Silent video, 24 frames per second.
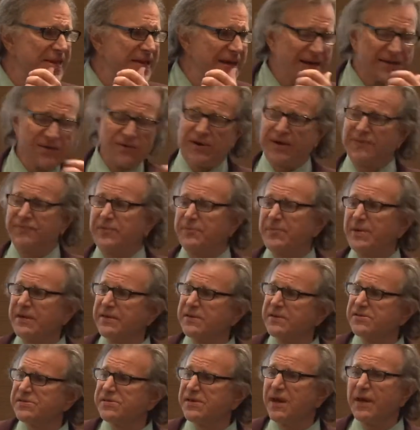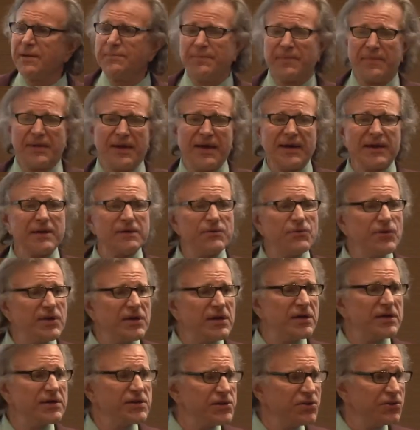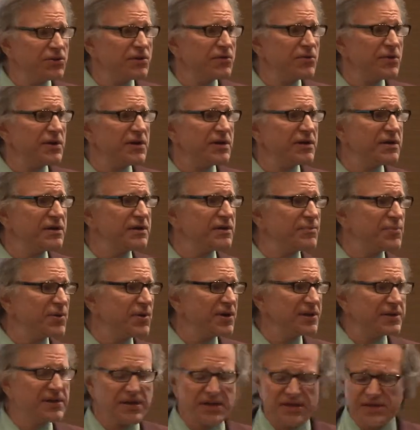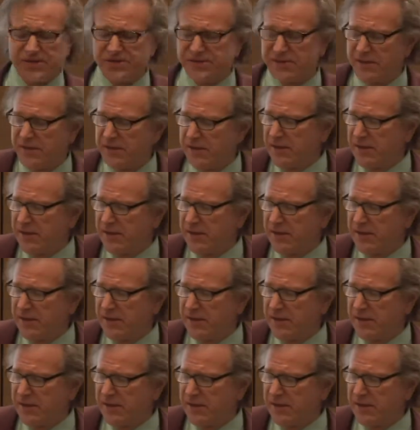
I don't have to make this up. I could read it. You can read it in the broadcast,